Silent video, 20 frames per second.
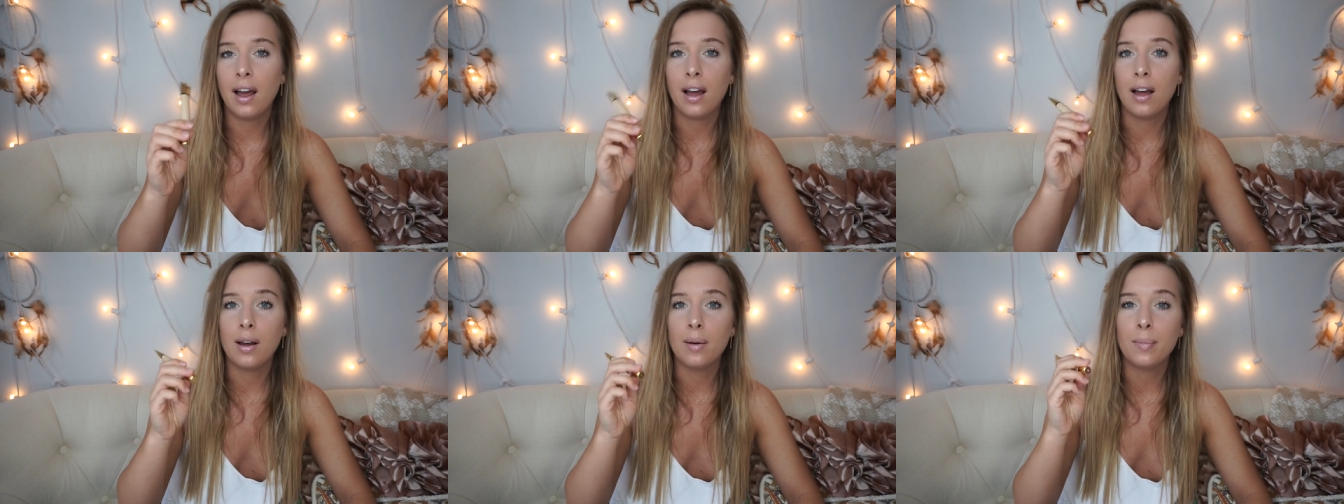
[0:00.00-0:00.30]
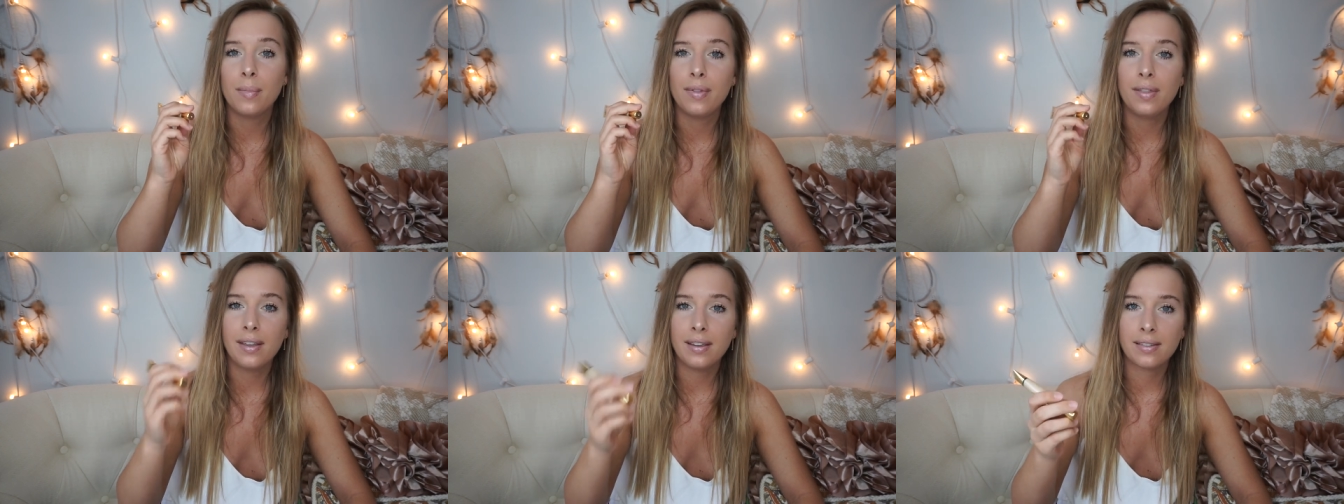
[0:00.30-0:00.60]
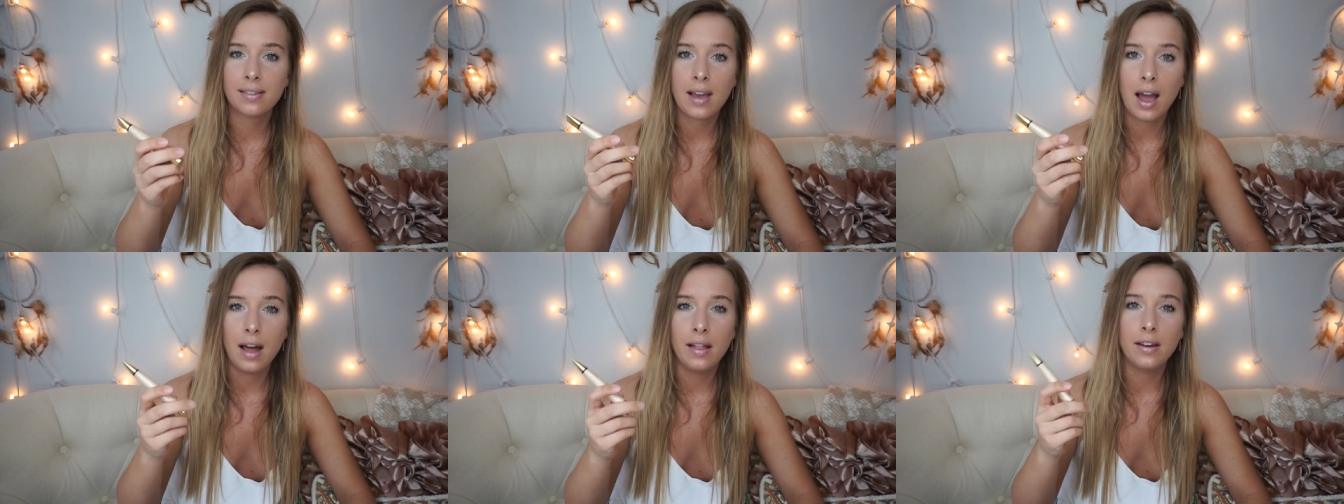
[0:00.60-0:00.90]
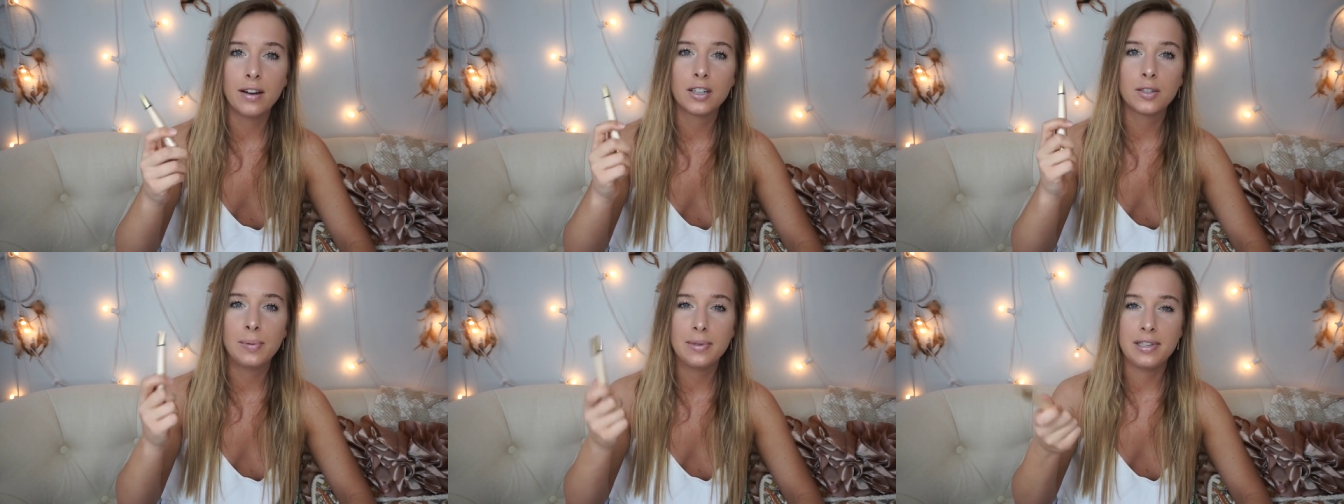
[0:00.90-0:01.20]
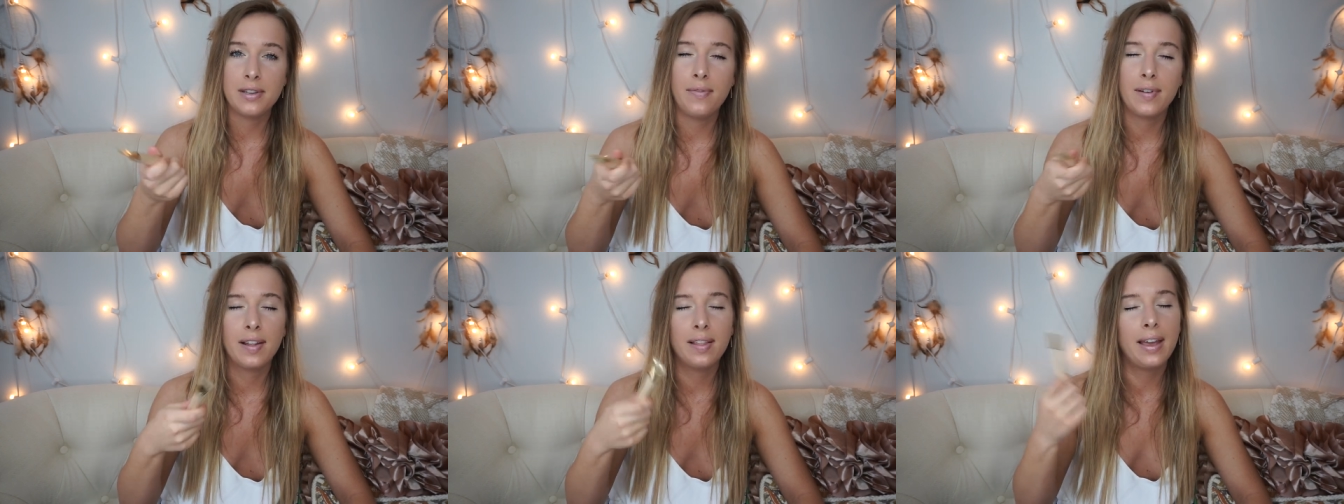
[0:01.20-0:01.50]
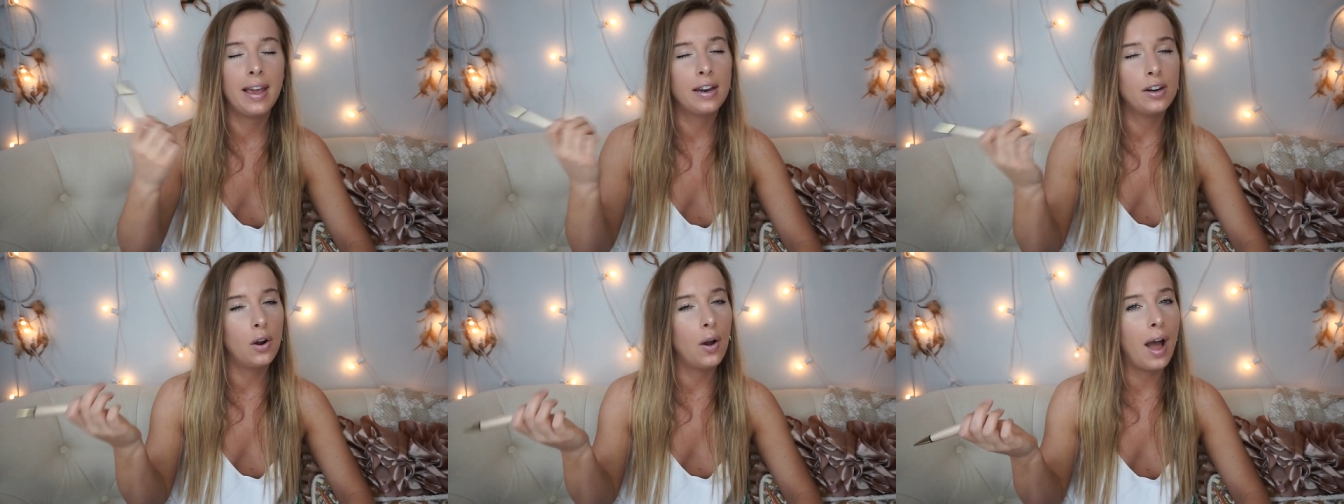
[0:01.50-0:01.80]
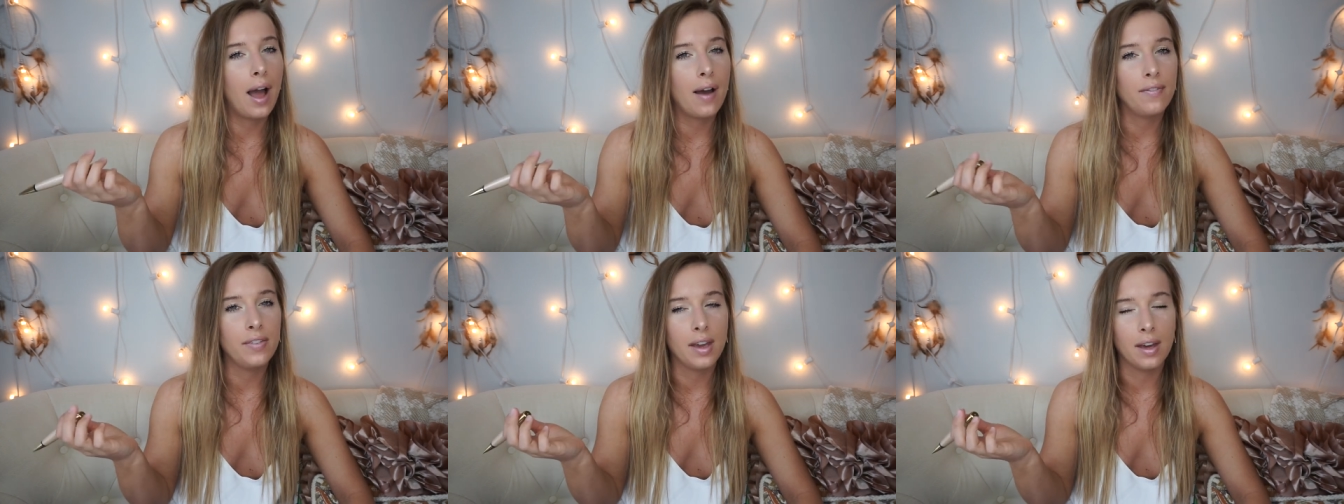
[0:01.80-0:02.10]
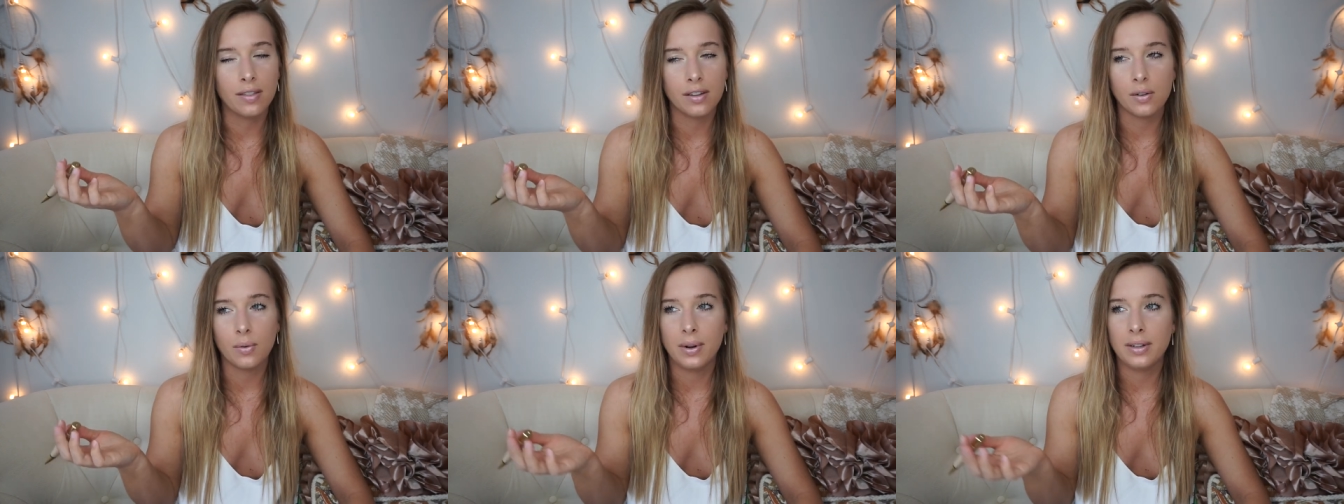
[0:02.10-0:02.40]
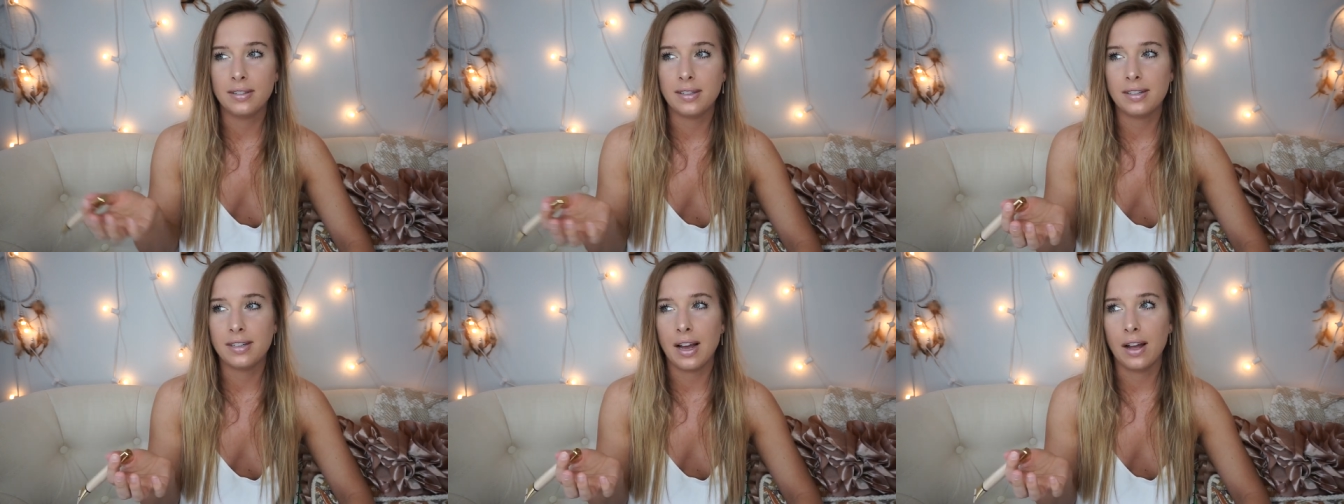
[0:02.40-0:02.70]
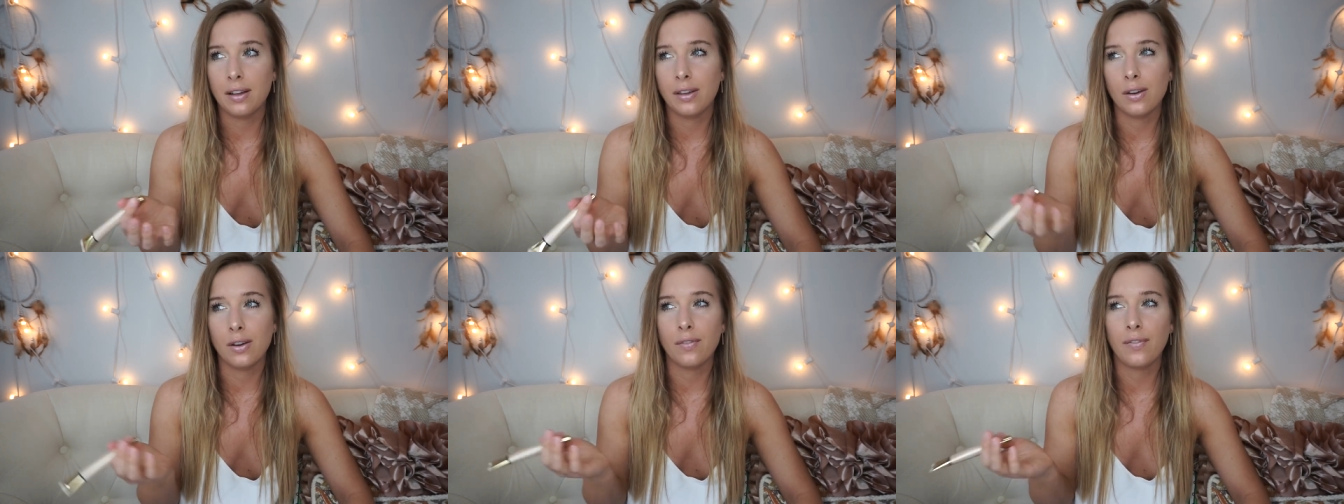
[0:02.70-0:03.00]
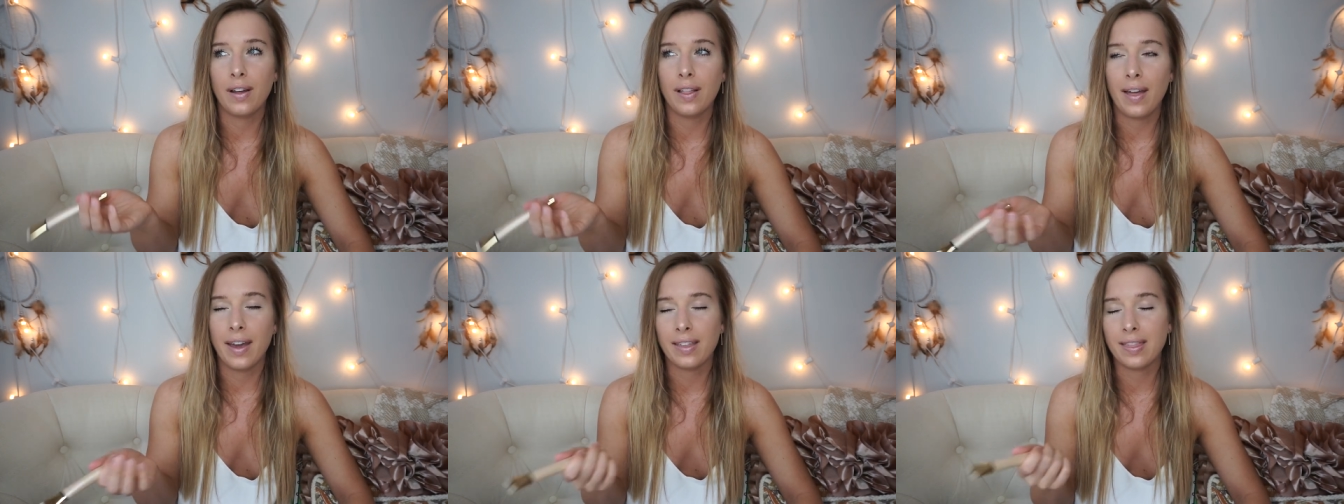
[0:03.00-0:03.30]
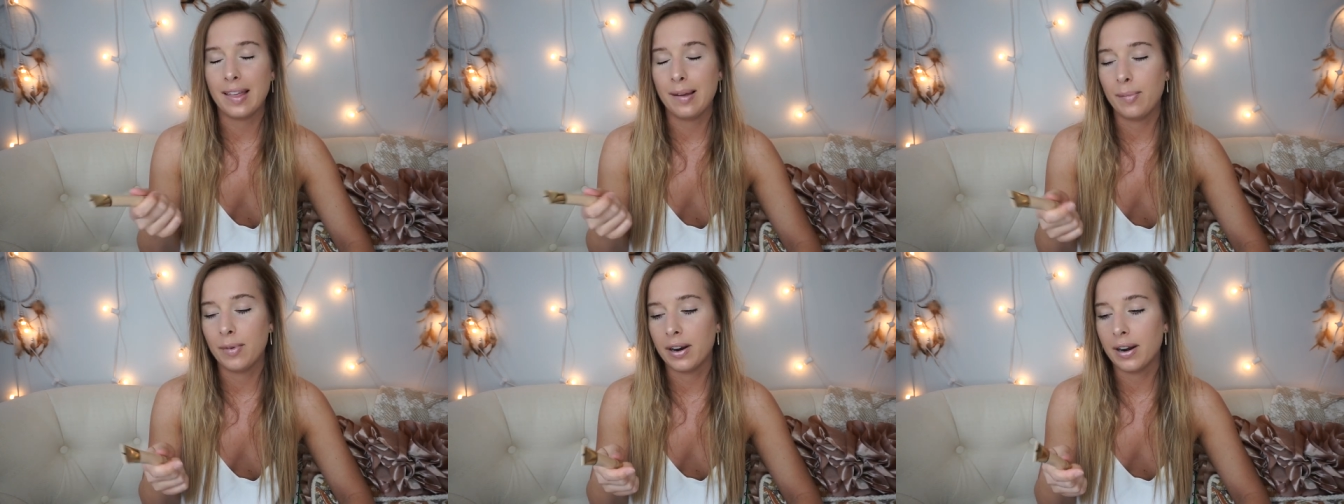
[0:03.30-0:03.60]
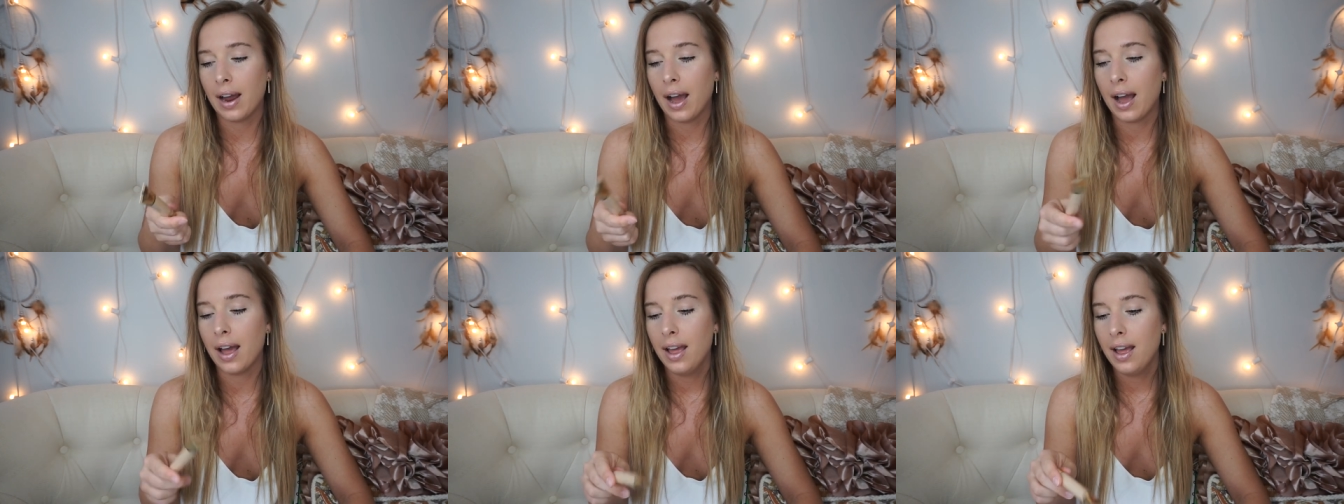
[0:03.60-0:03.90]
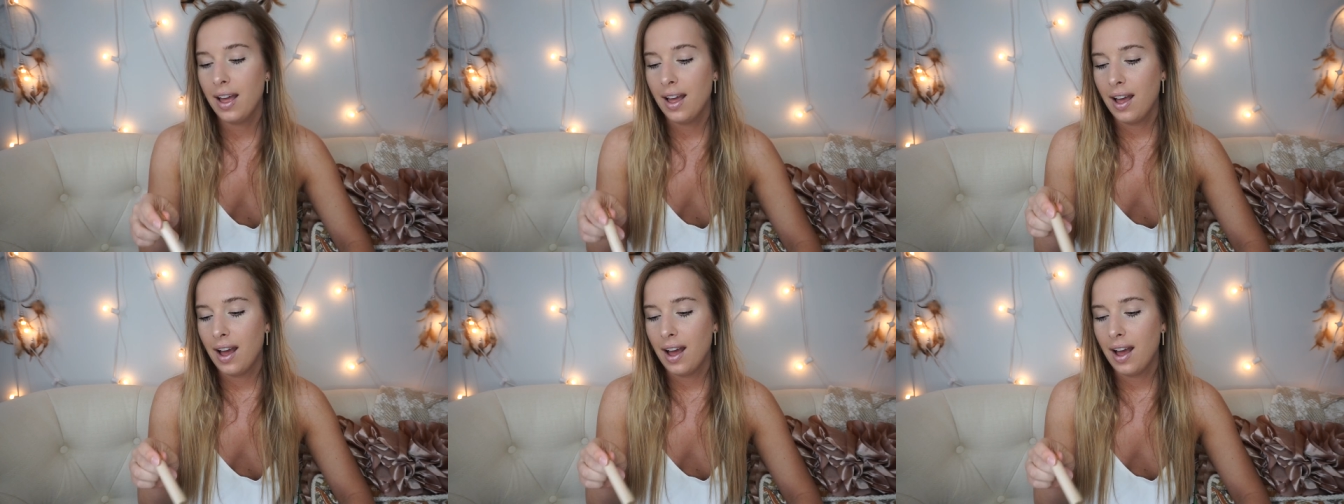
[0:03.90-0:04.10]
Um, this color specifically, I don't have the other ones to tell you if I like them or not.